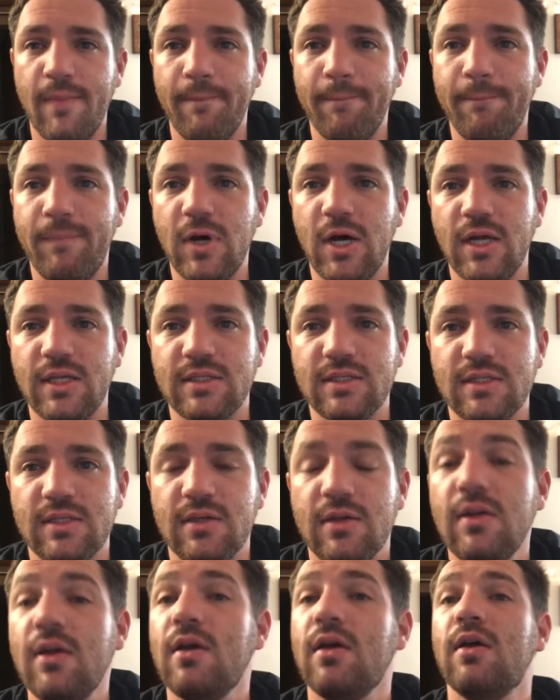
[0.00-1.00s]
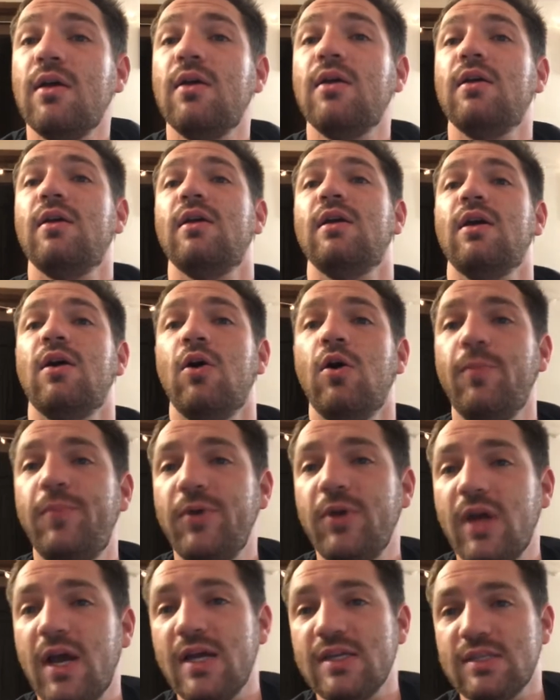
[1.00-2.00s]
But hope you
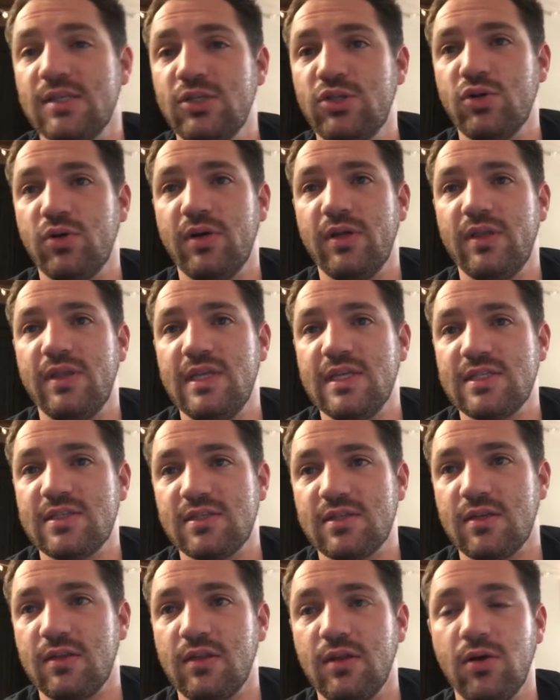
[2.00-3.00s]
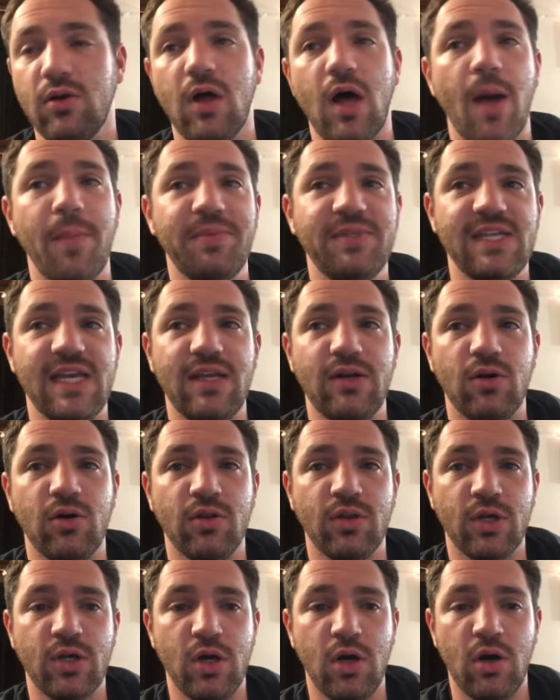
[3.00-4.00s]
guys enjoyed this little update on the
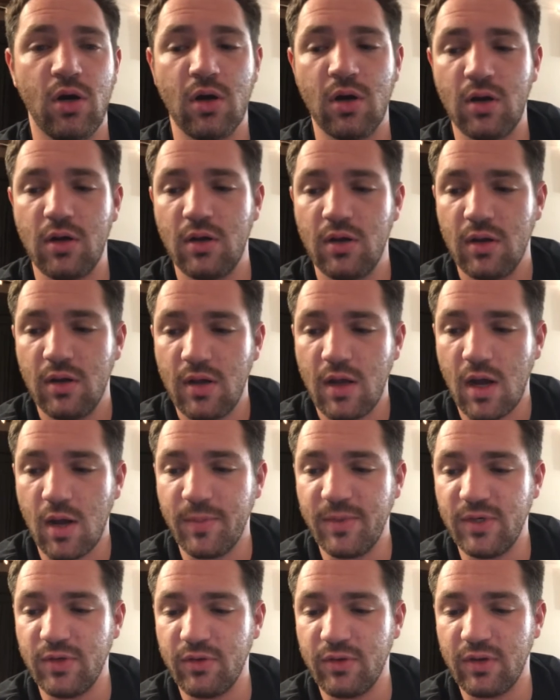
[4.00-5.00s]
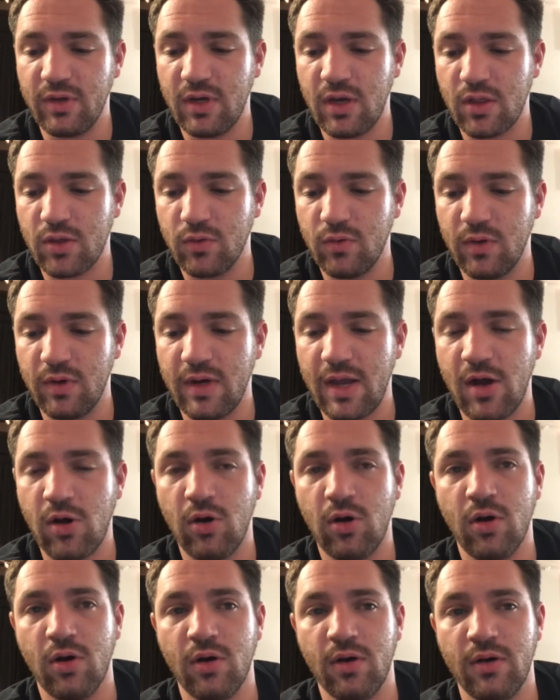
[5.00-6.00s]
car. I'll be doing another one
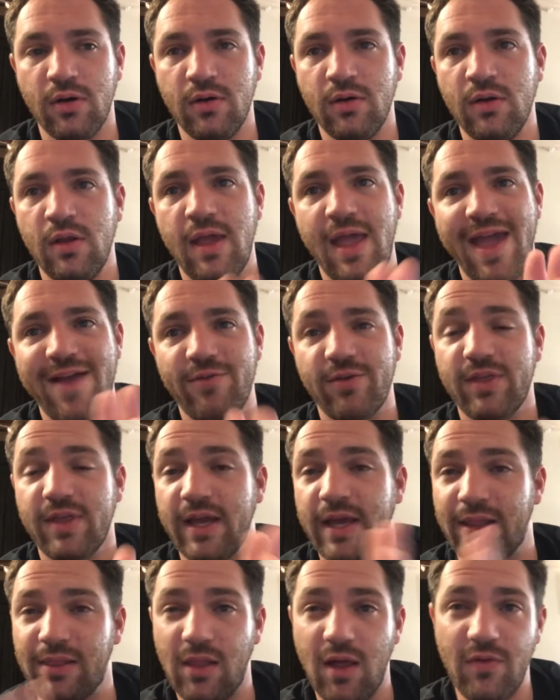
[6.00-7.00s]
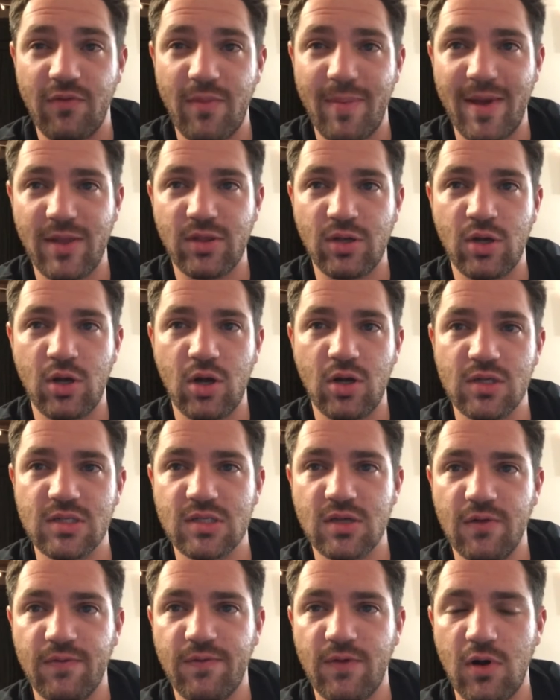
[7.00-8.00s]
on everything I love about the car
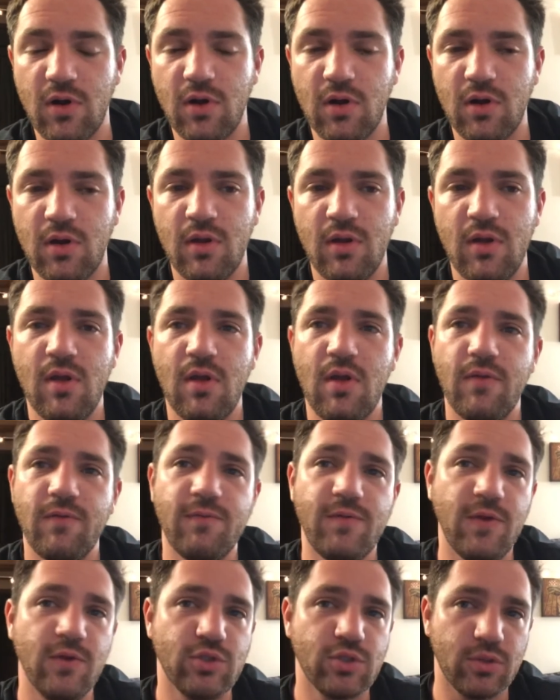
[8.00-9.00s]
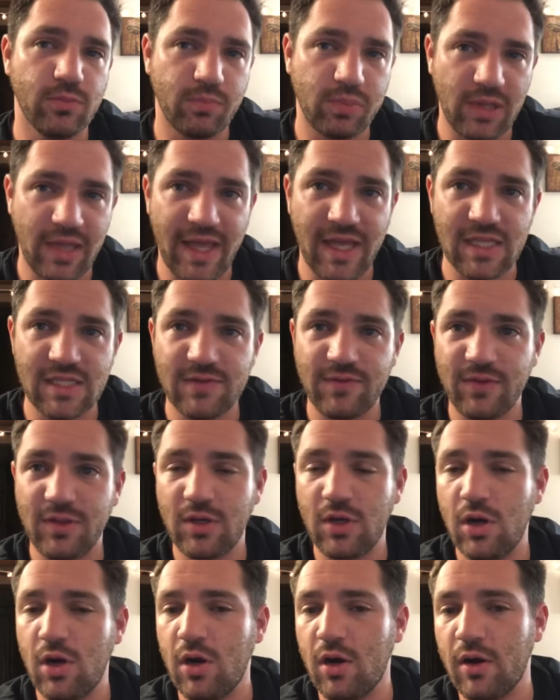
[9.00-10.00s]
so far, future plans for the
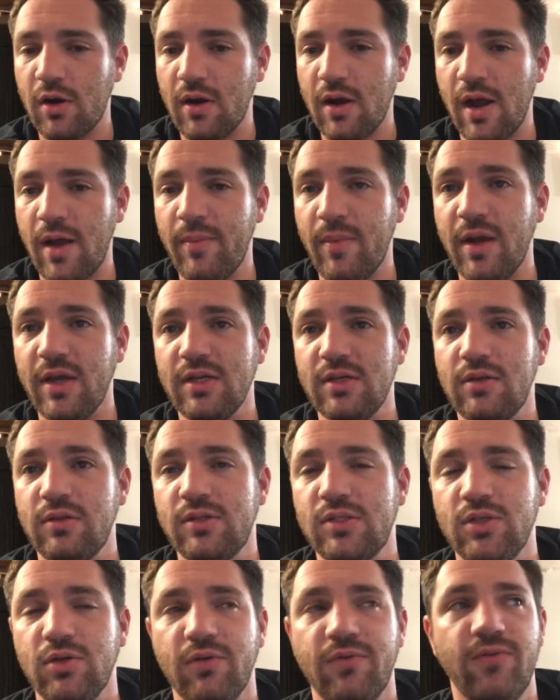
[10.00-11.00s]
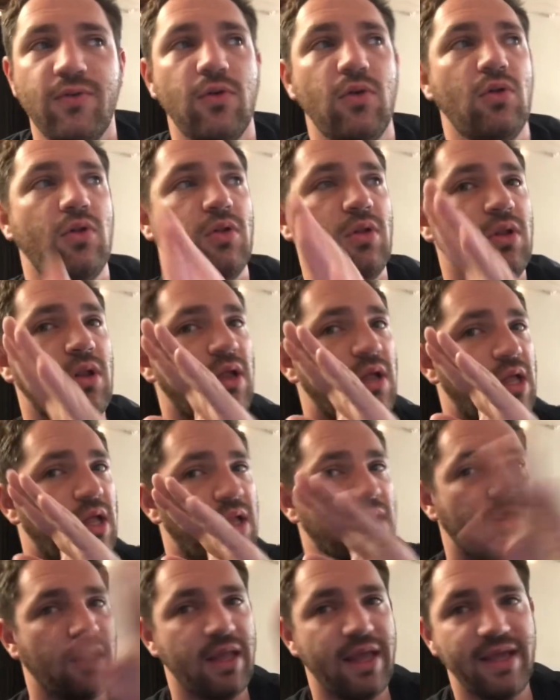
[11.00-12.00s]
car. I might do a full
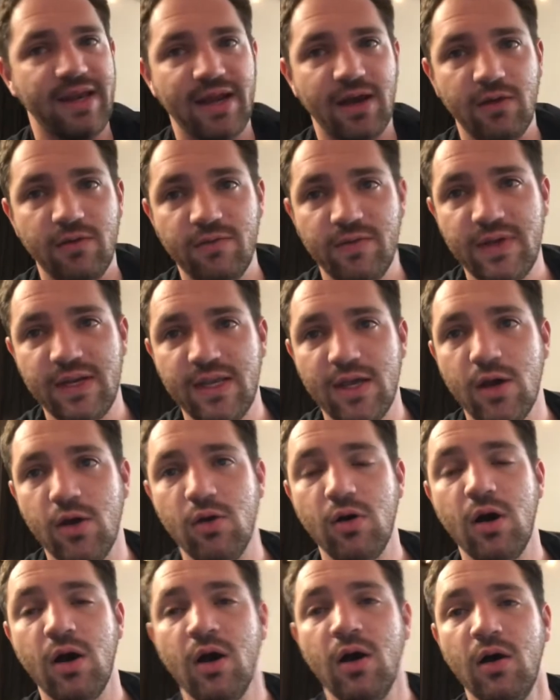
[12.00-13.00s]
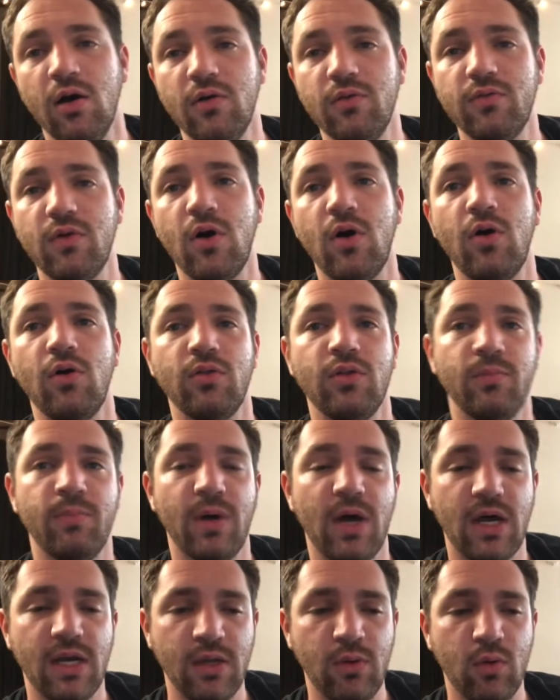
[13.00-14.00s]
laid out video of all the
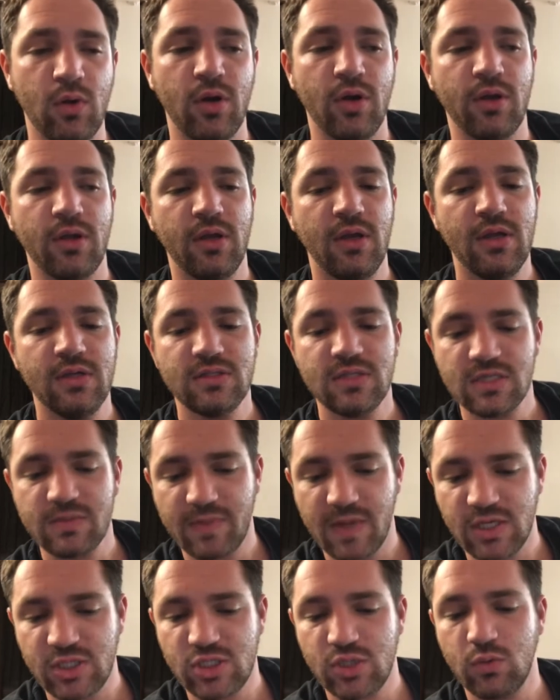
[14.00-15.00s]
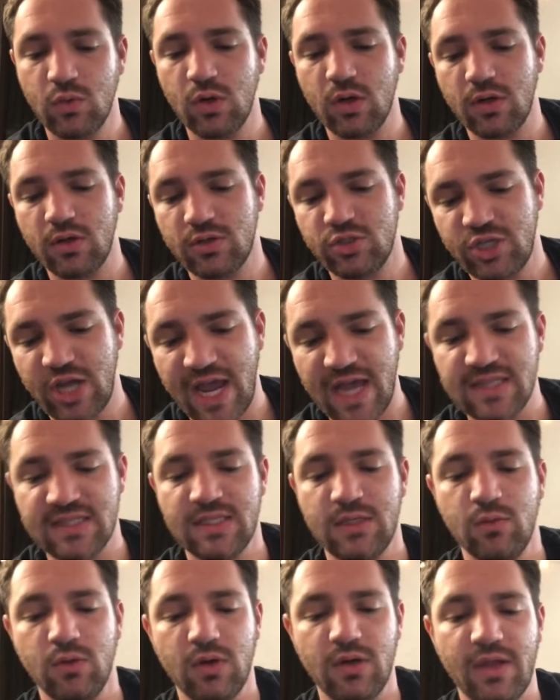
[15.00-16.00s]
body work, suspension work, chassis
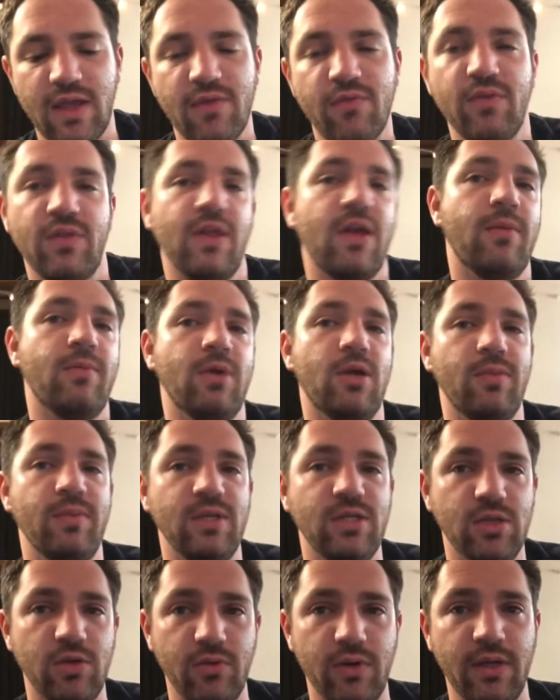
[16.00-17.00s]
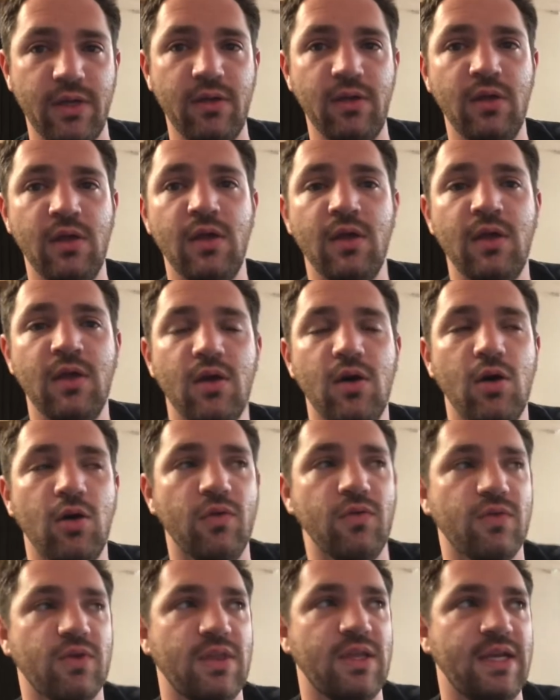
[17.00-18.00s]
work, everything I'm going to be doing
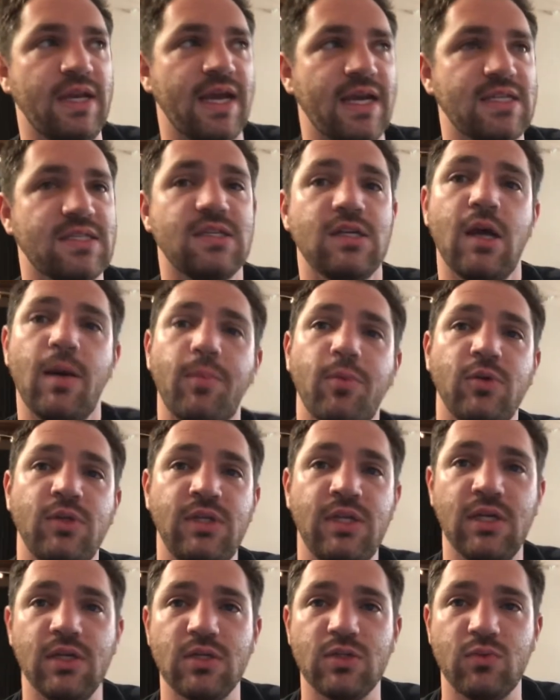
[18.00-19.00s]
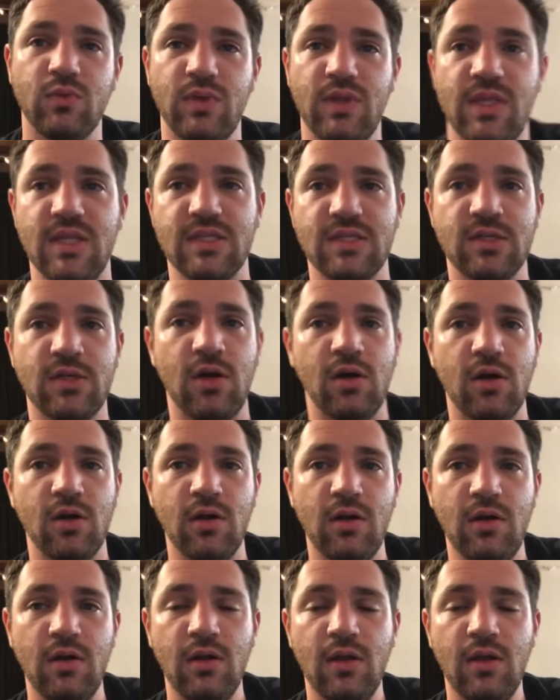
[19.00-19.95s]
over the next couple years with this car,